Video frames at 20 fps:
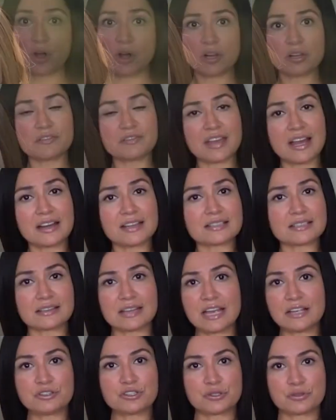all of that has
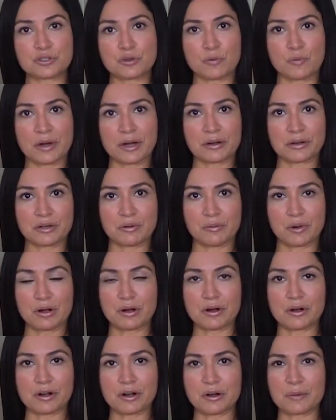led you to where you
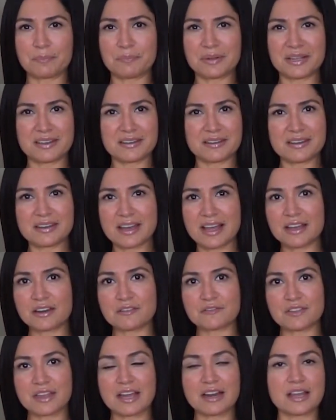are, but none
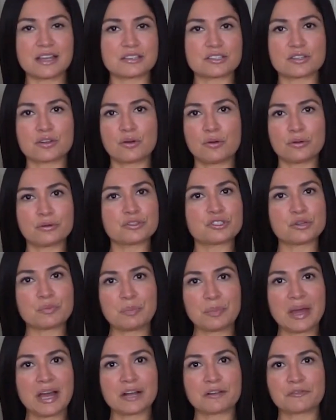of that has to hold you
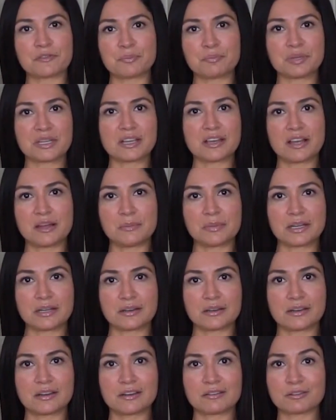back from
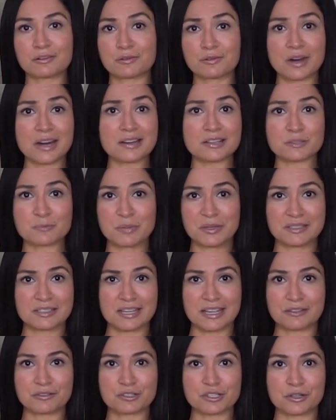becoming your greatest
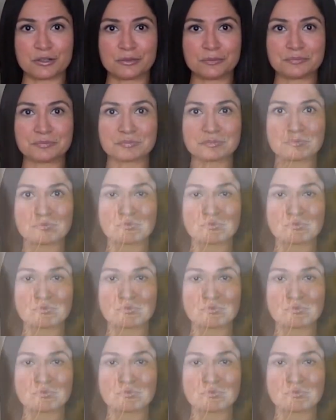potential.